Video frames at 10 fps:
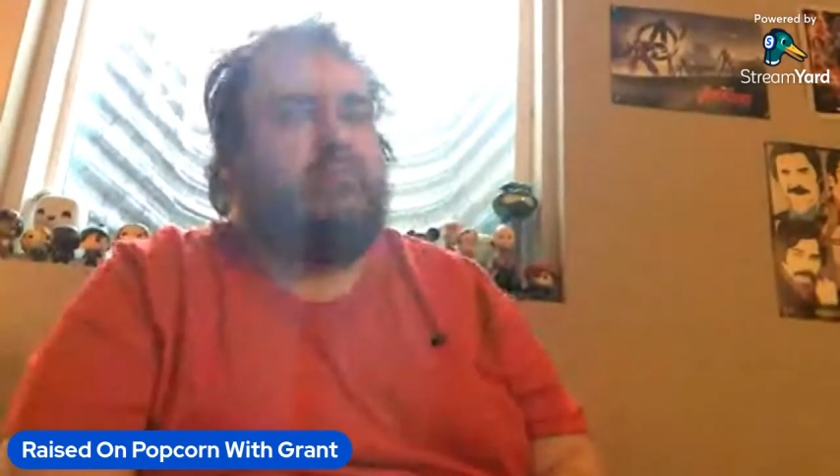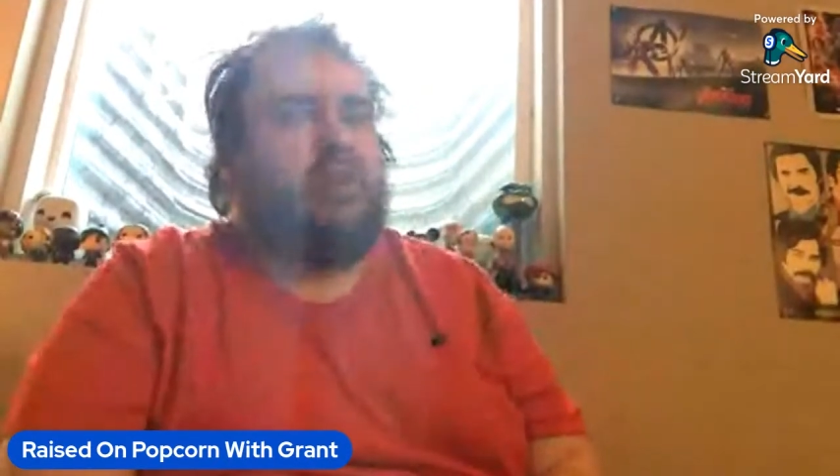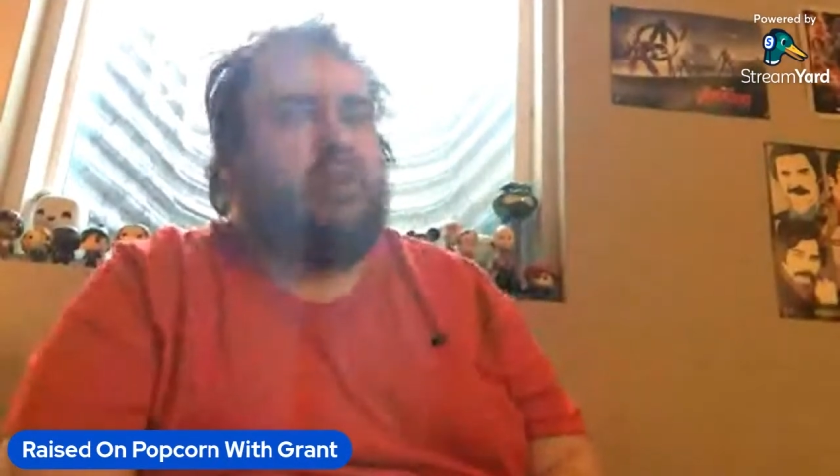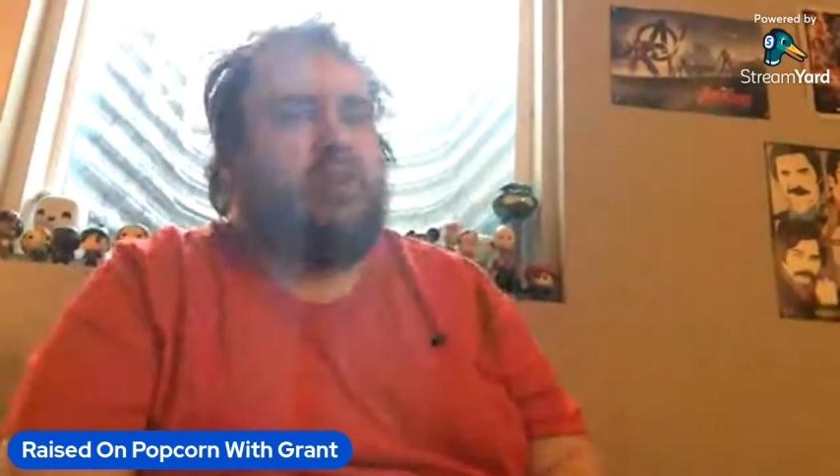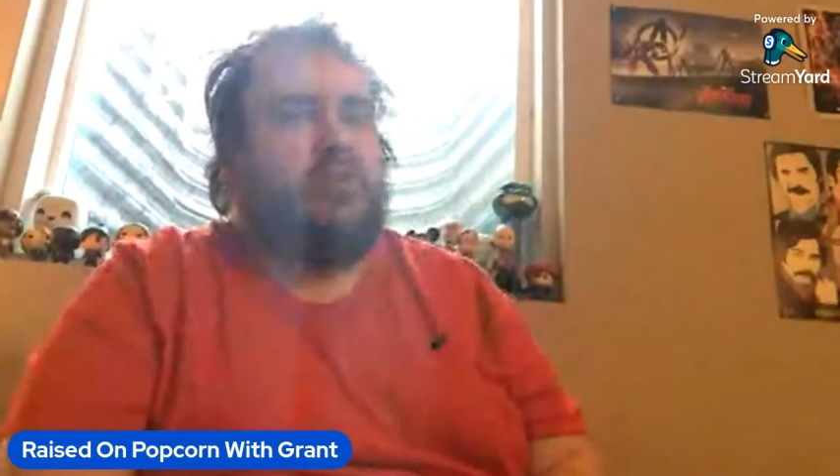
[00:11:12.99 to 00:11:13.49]

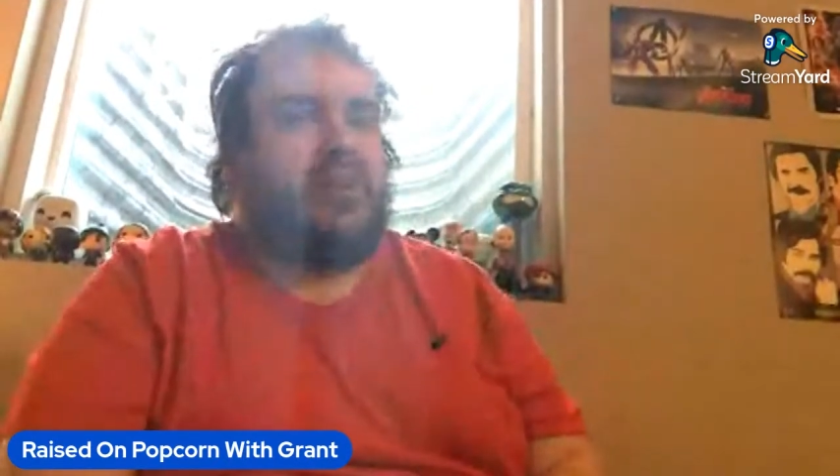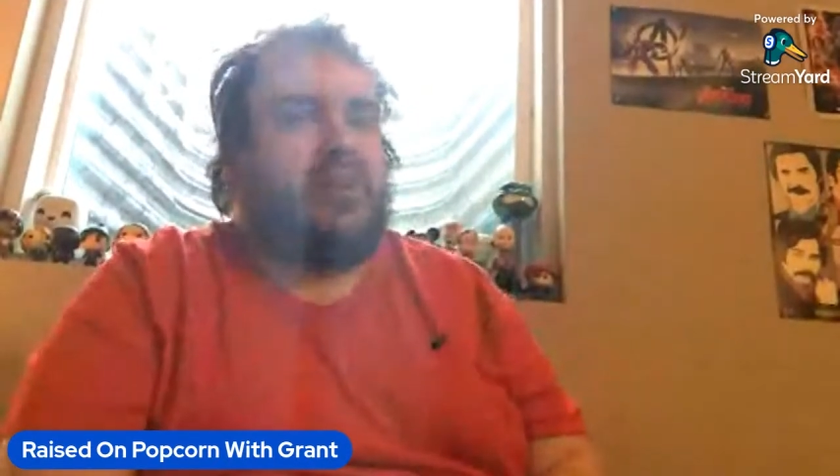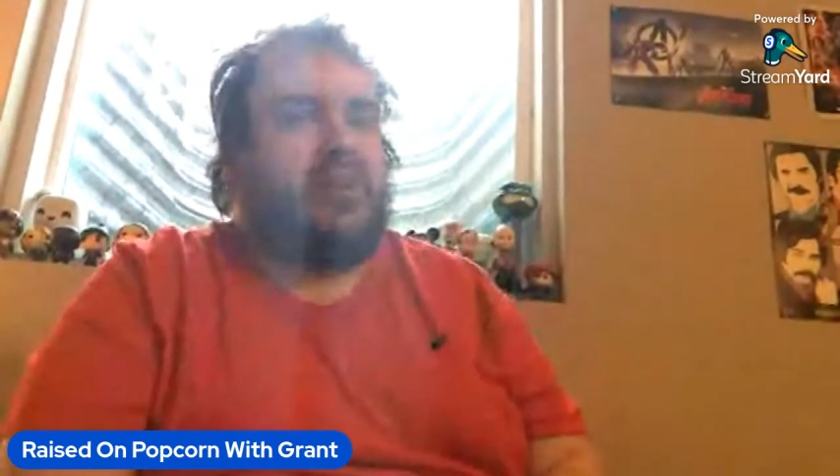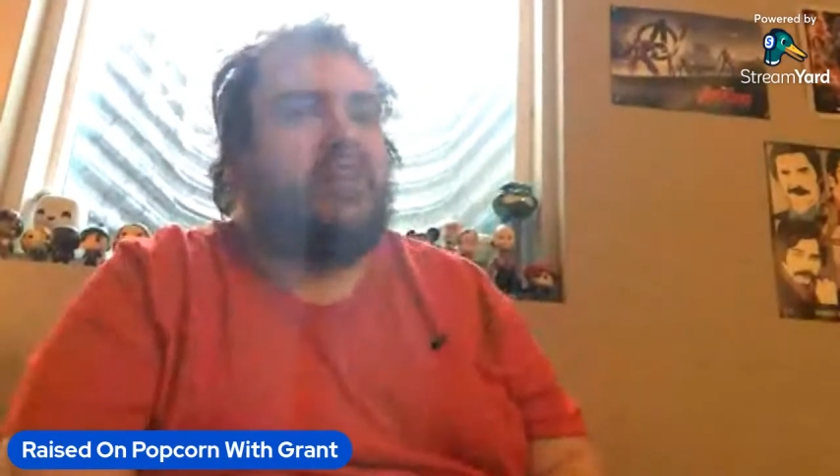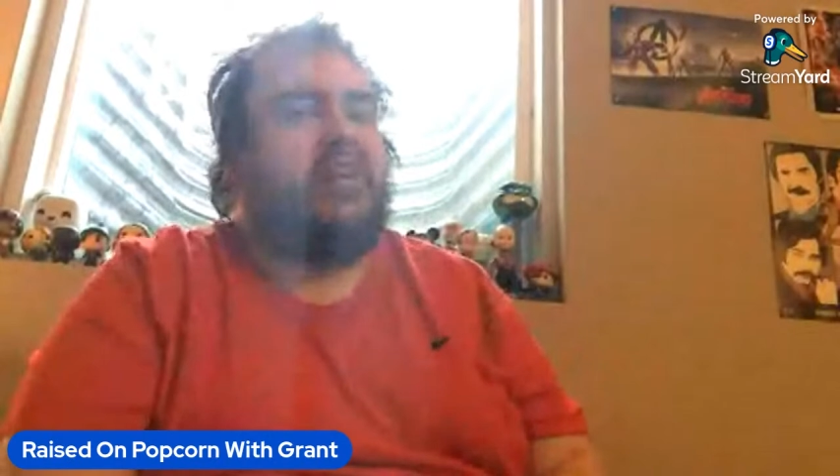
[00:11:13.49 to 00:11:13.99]
too
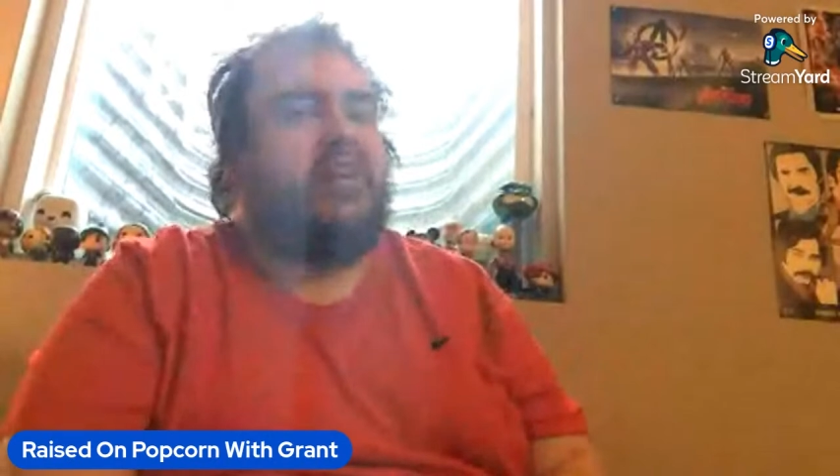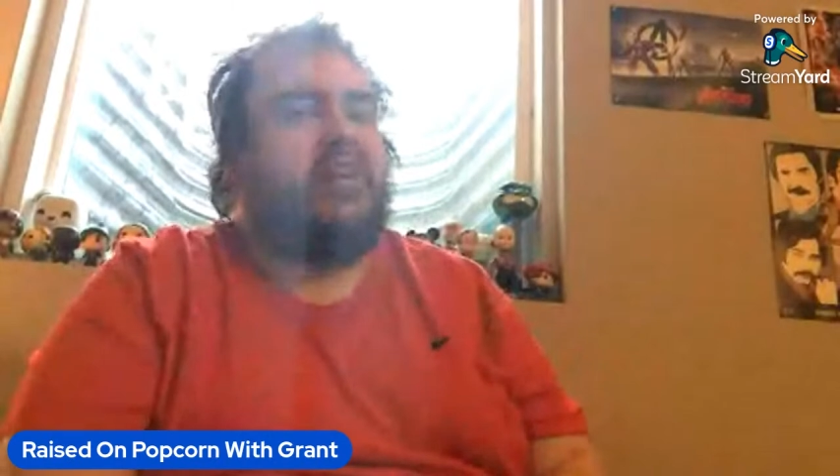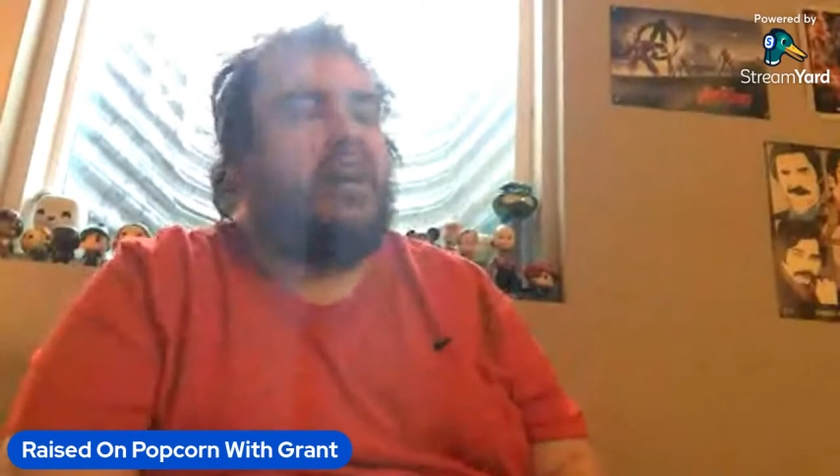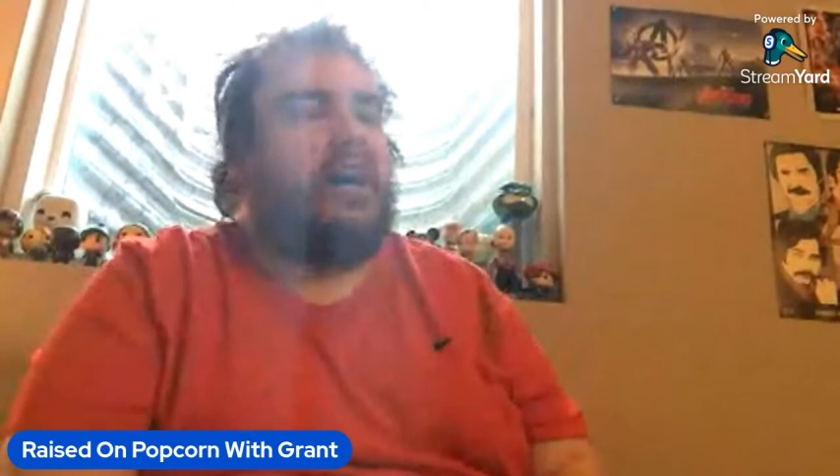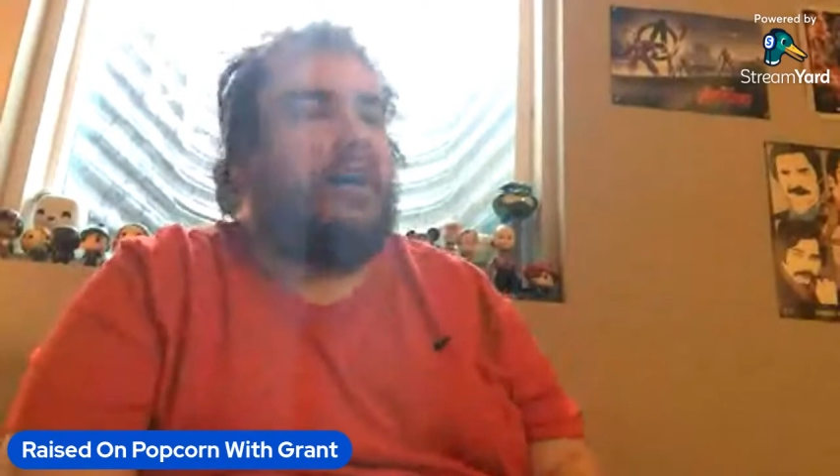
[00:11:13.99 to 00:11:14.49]
much.
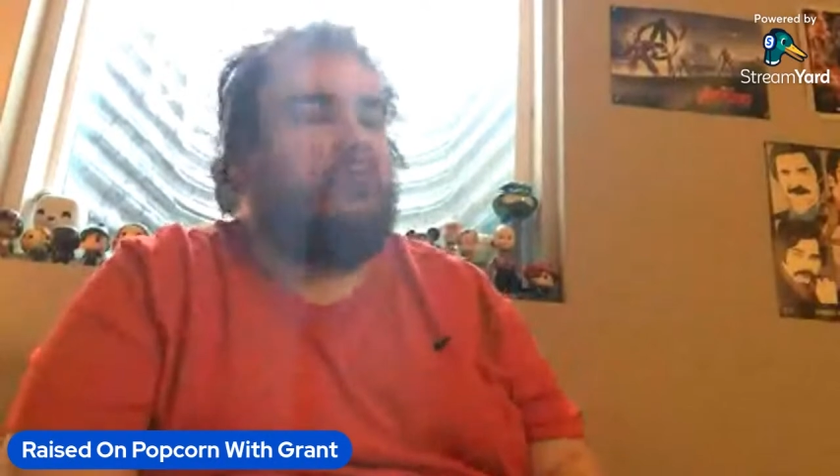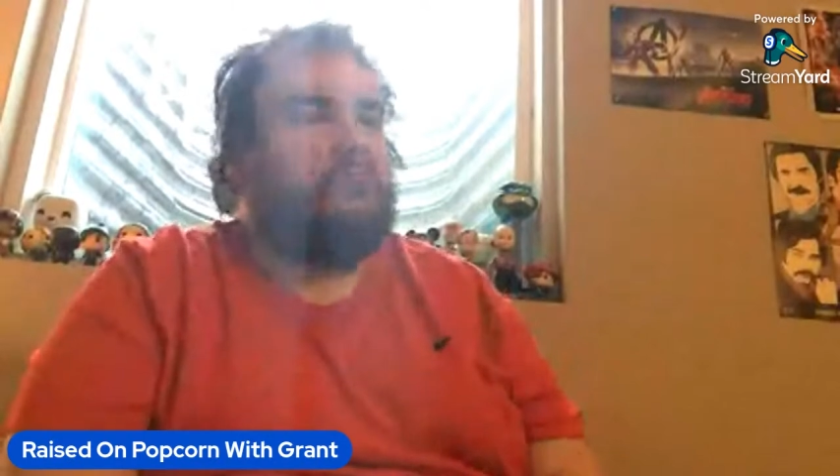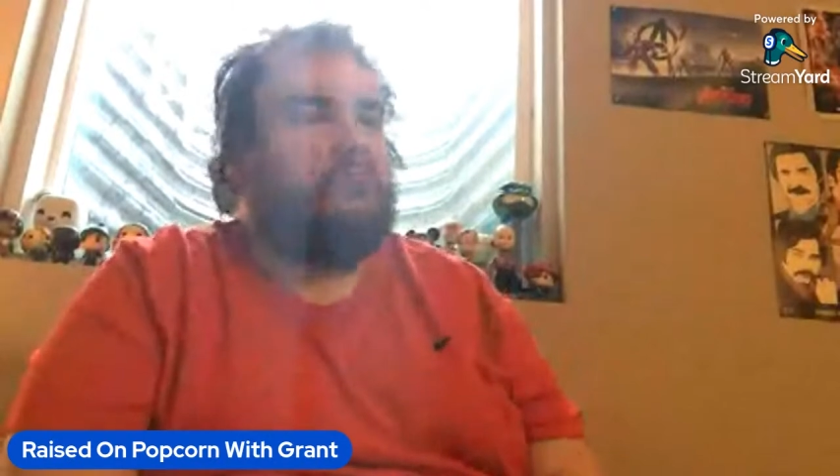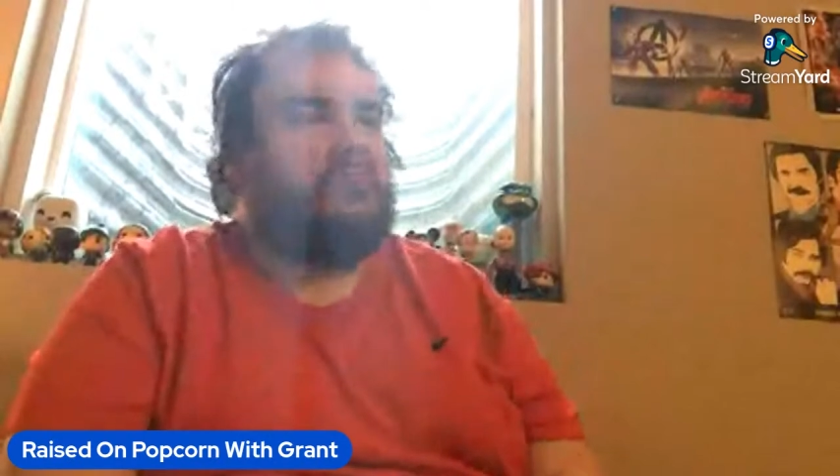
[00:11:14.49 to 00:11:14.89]
Don't